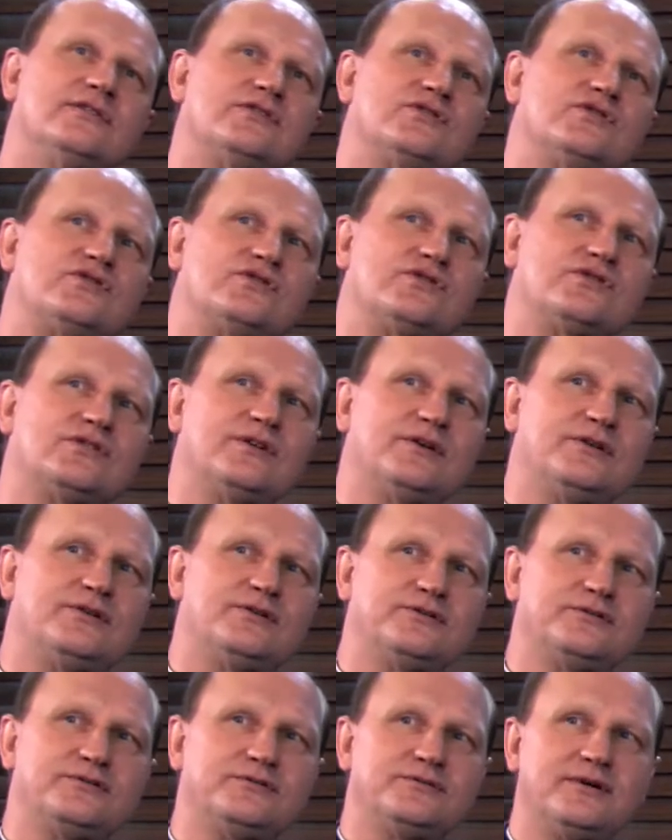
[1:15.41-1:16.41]

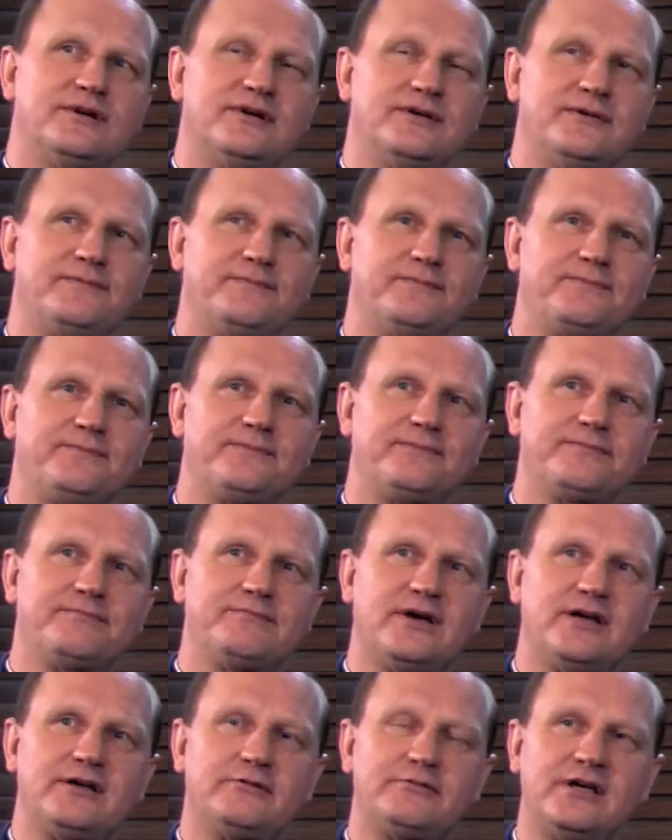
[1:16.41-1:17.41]
So
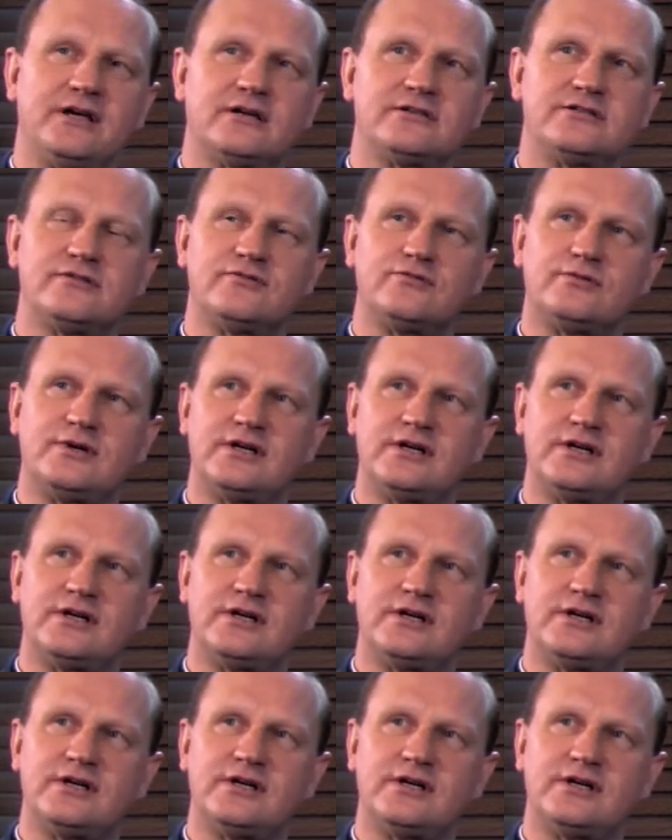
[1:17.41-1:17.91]
my reaction